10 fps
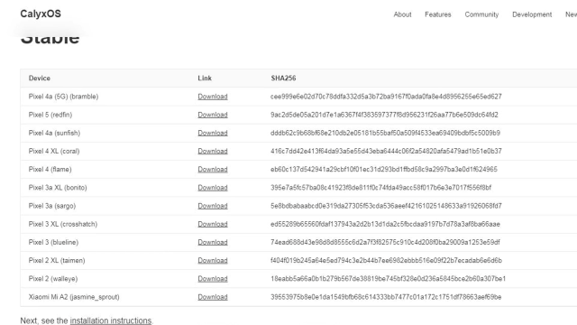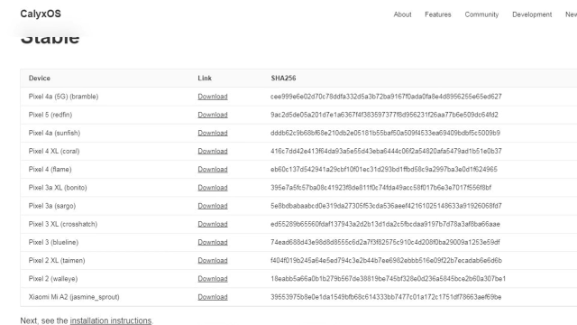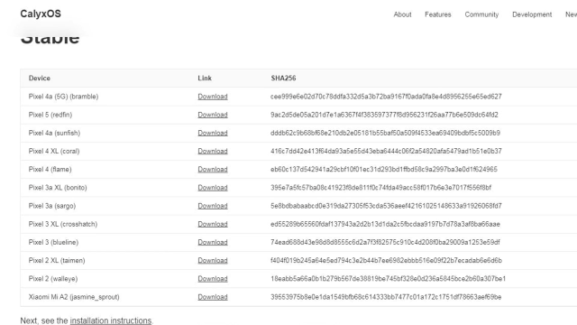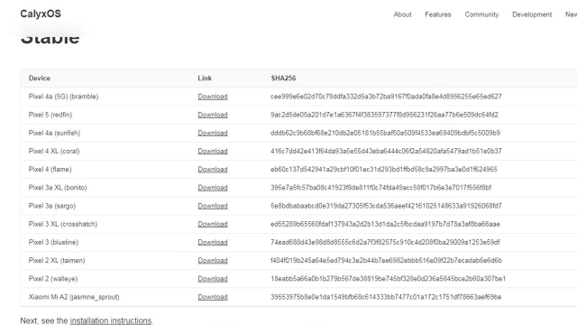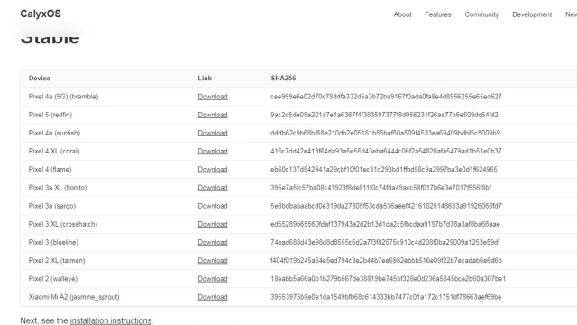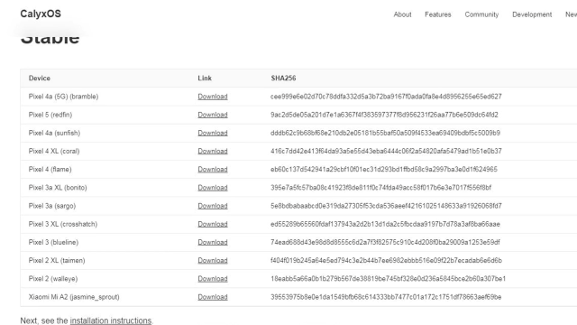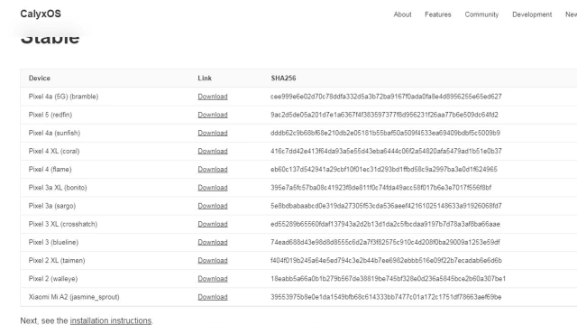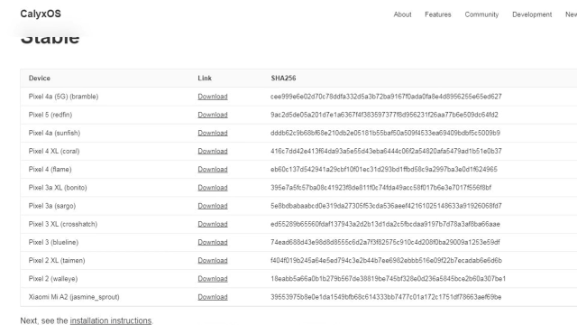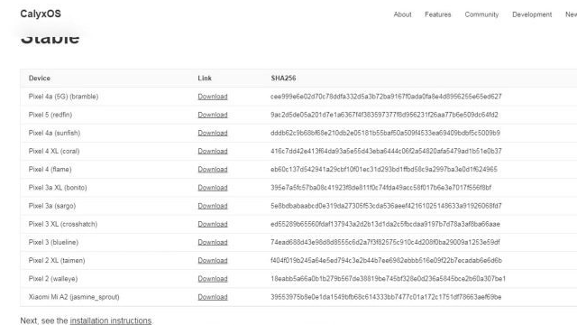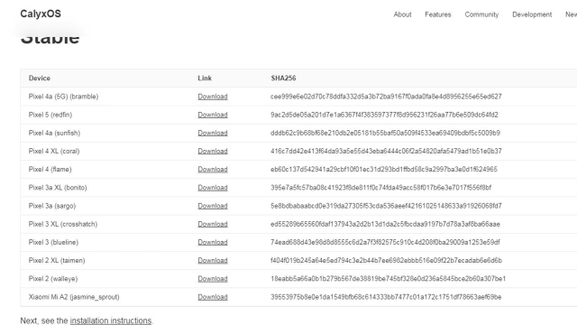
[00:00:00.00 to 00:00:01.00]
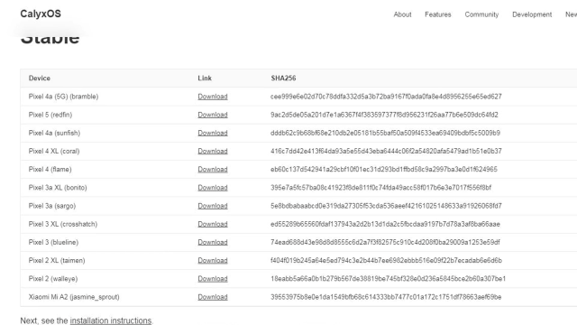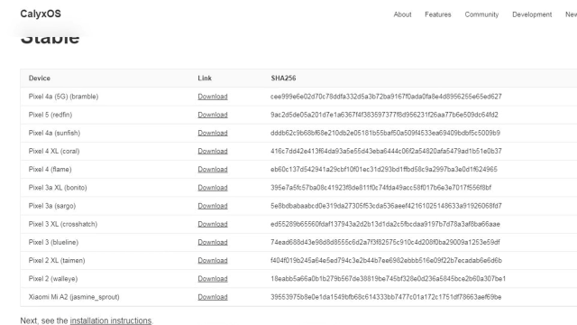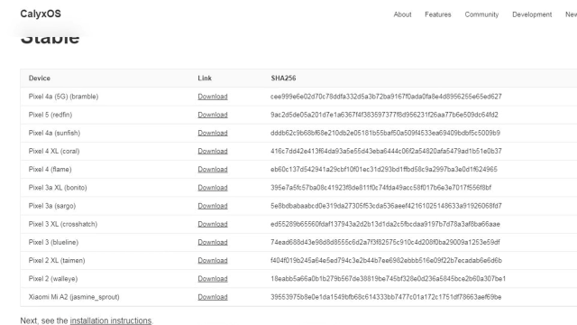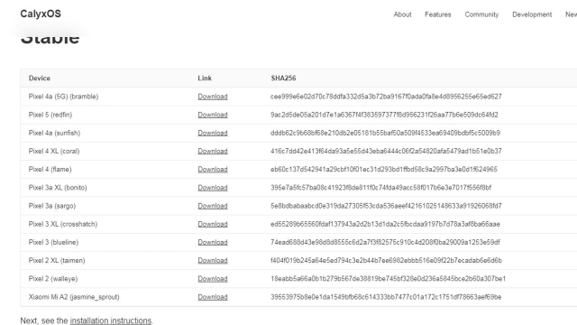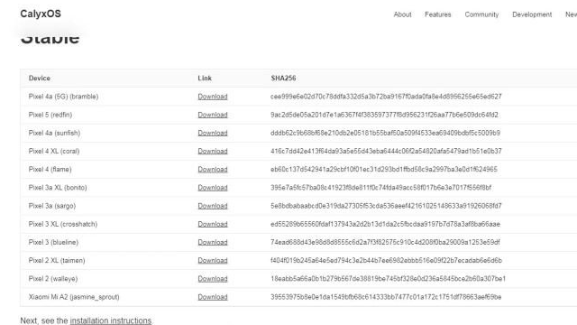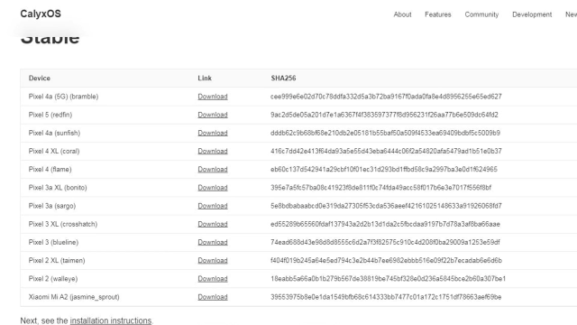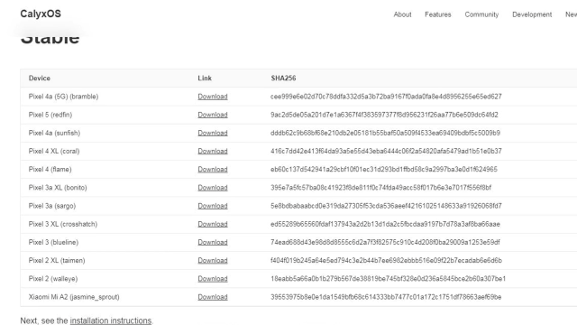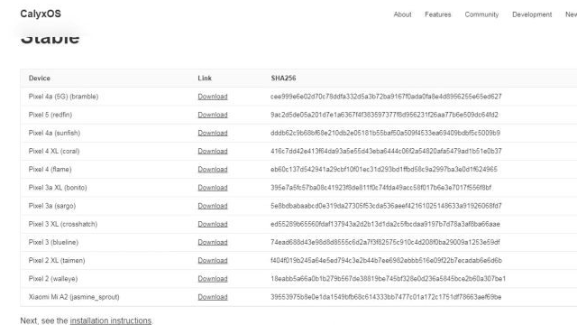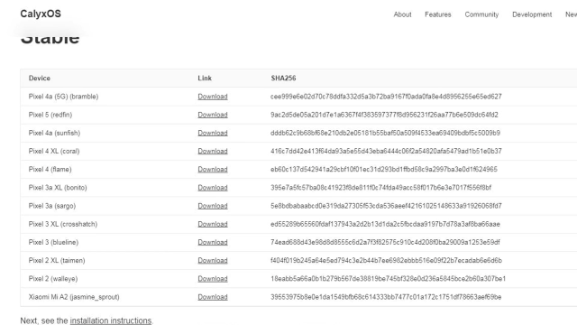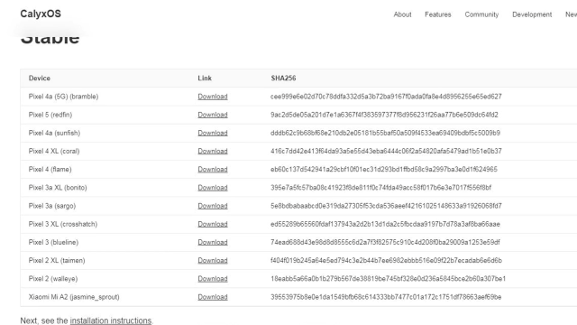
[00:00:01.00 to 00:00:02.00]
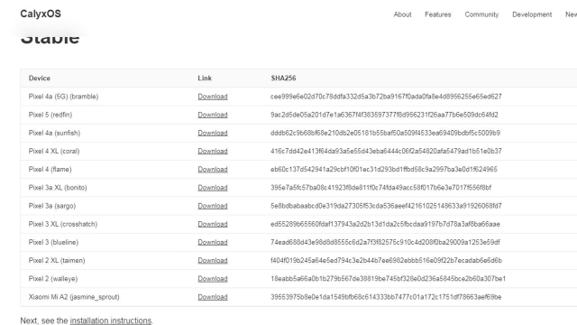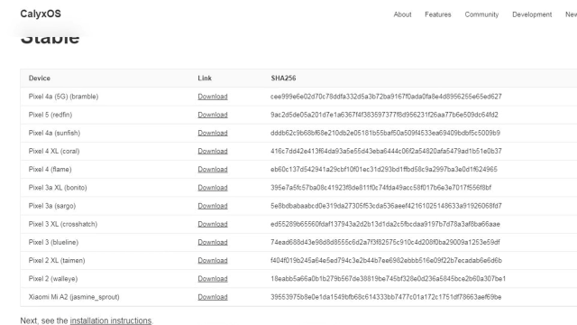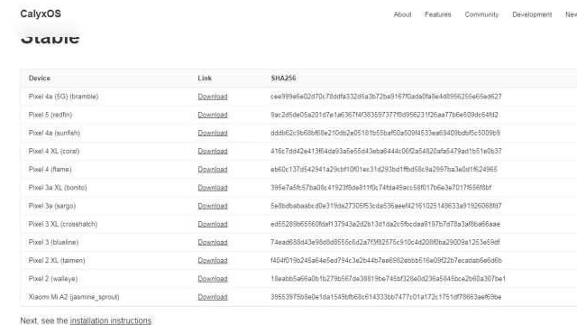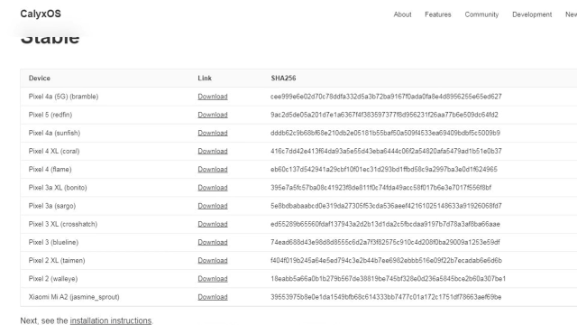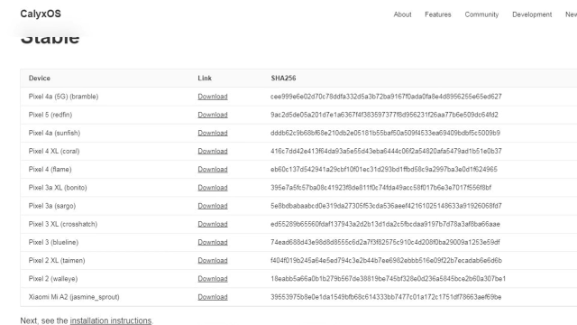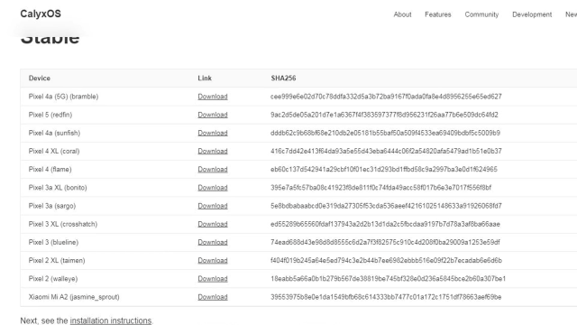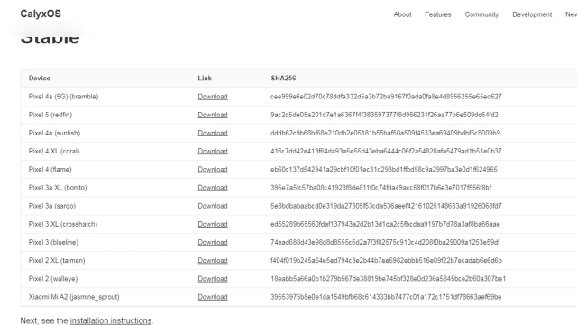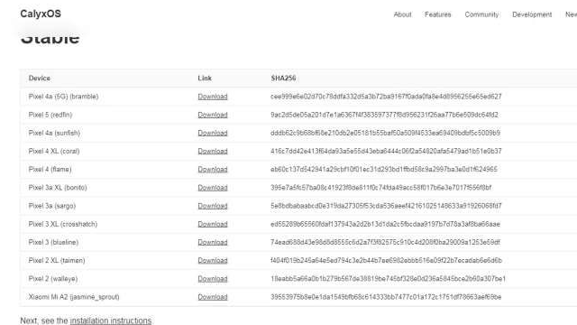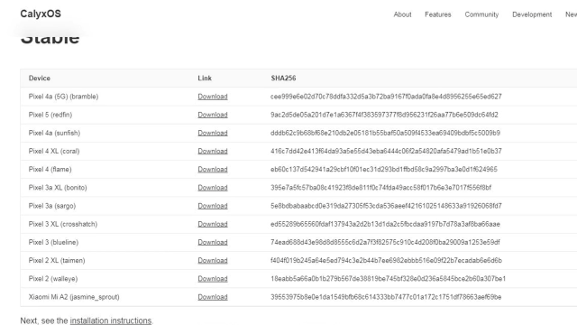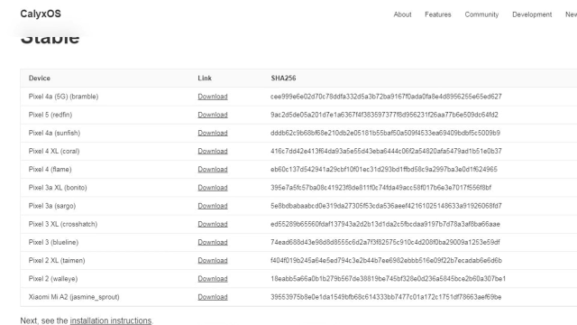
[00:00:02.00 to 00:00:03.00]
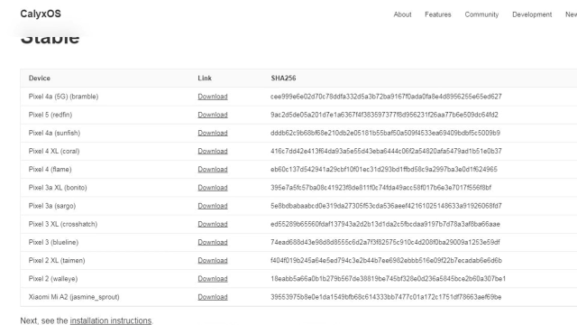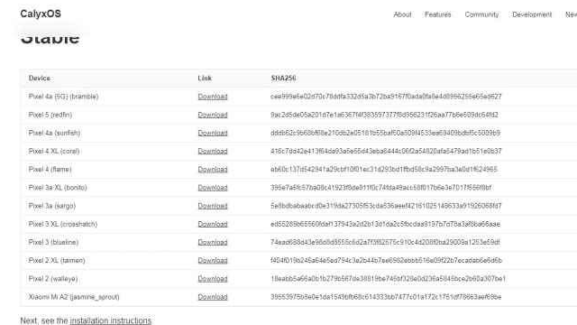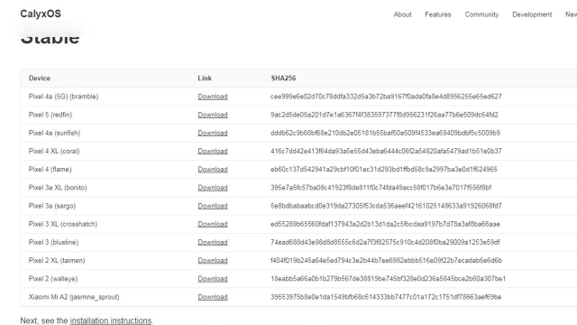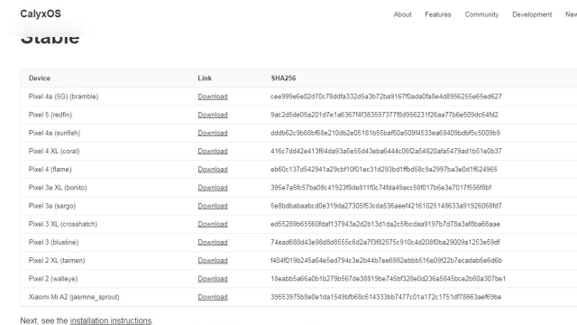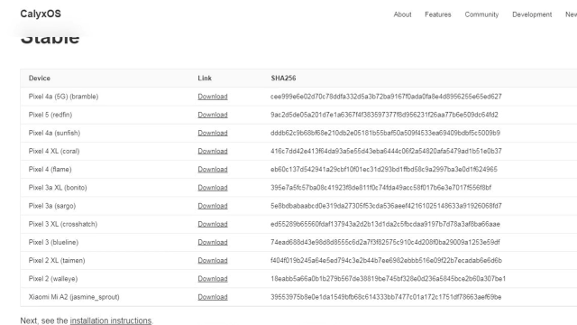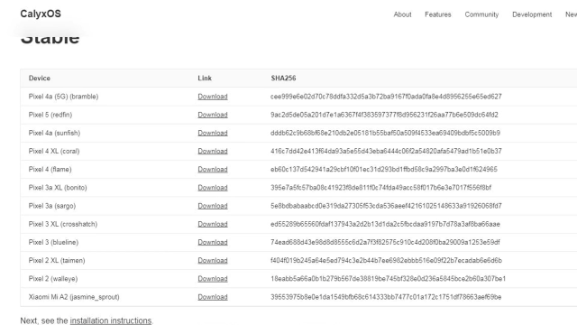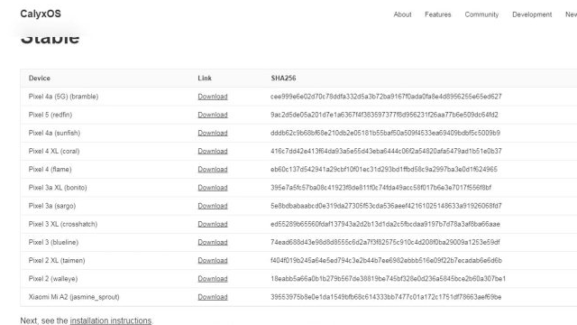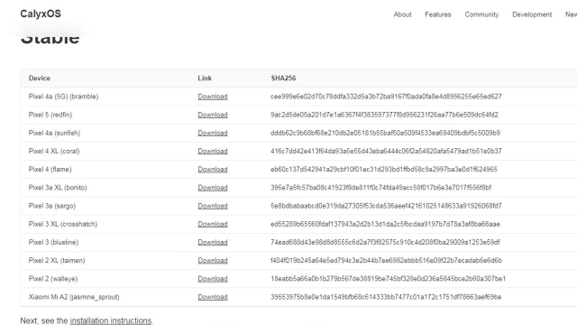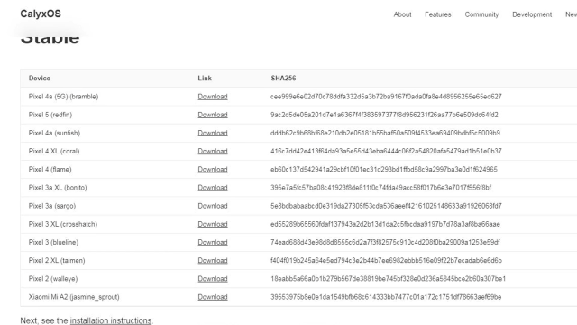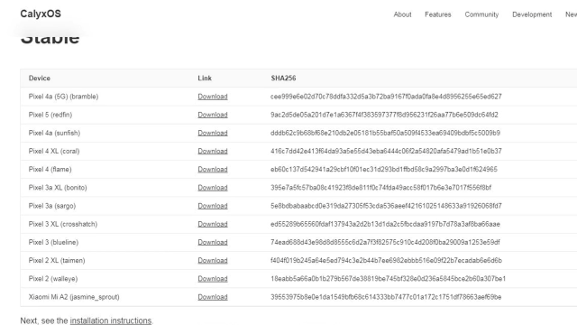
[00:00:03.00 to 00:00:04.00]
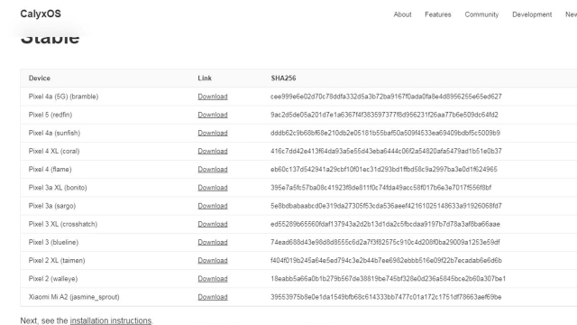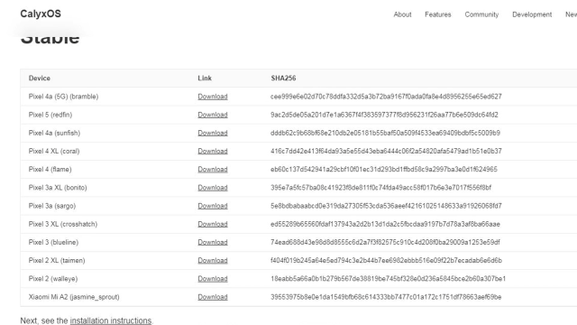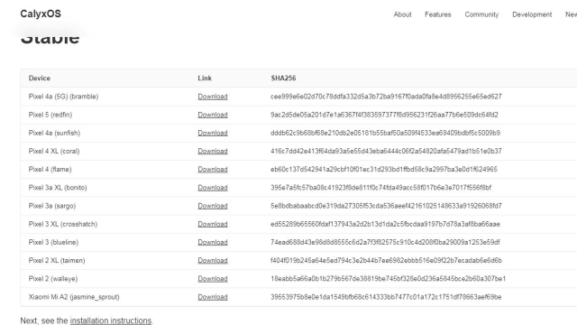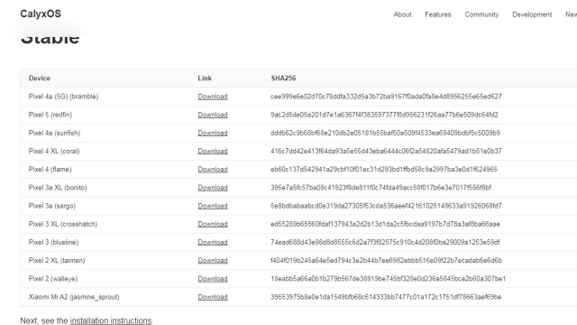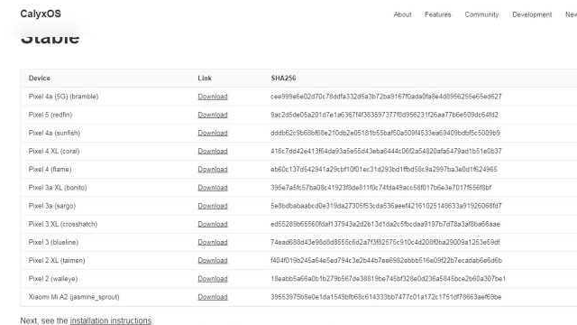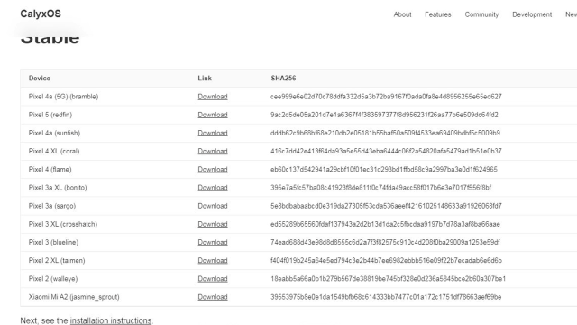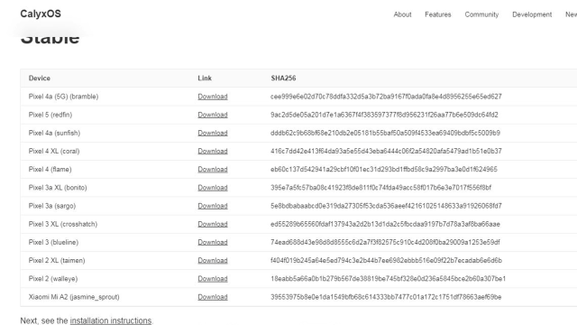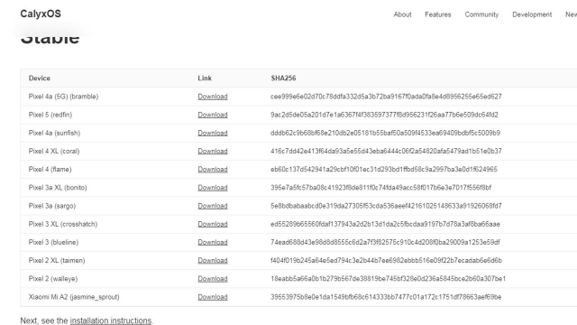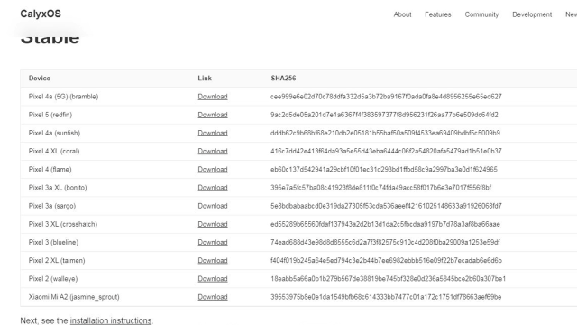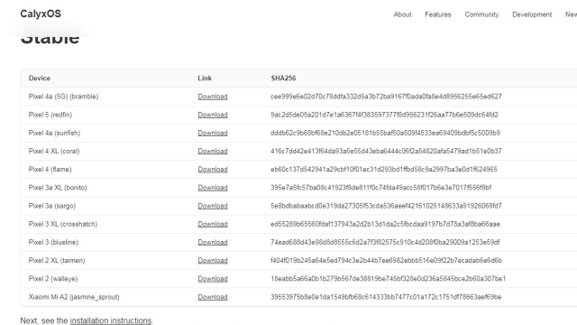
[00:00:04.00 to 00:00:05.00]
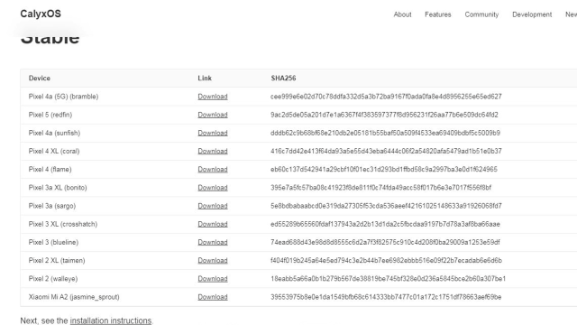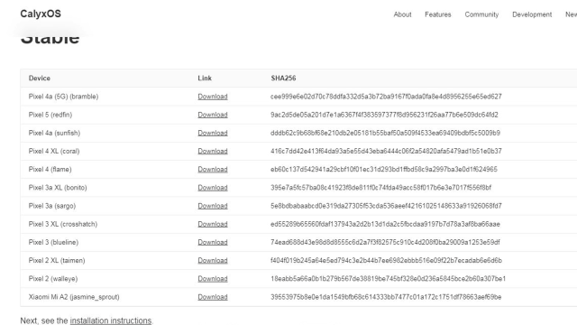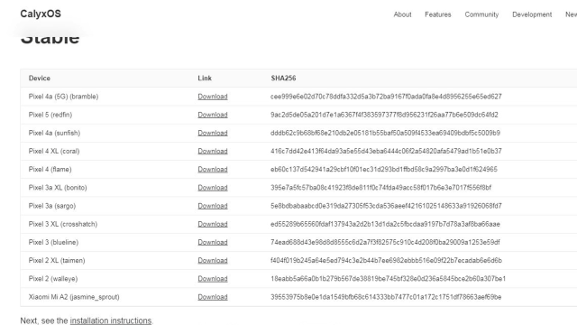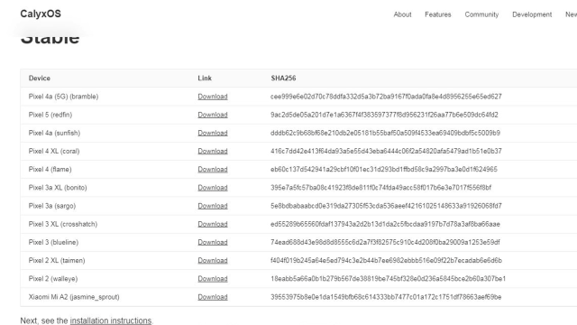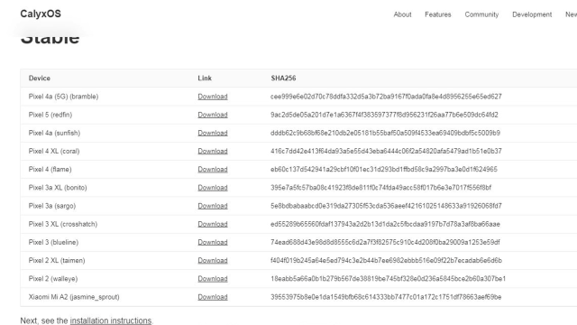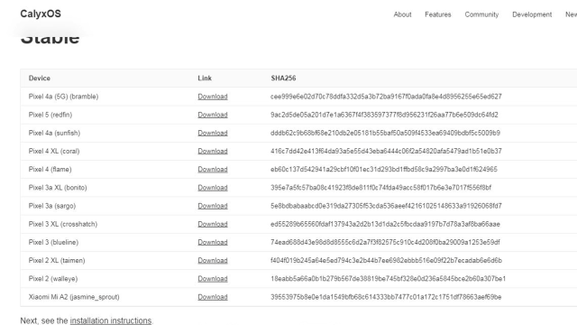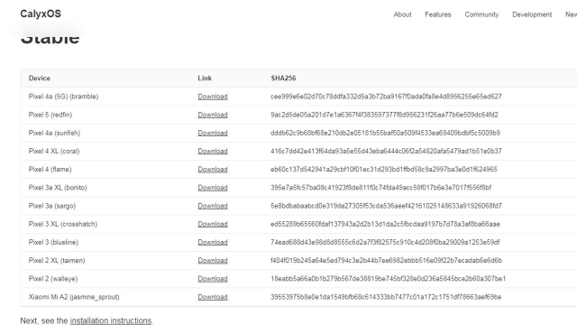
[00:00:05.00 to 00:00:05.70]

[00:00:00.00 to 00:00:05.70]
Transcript: No face is visible, so there are no lips to read.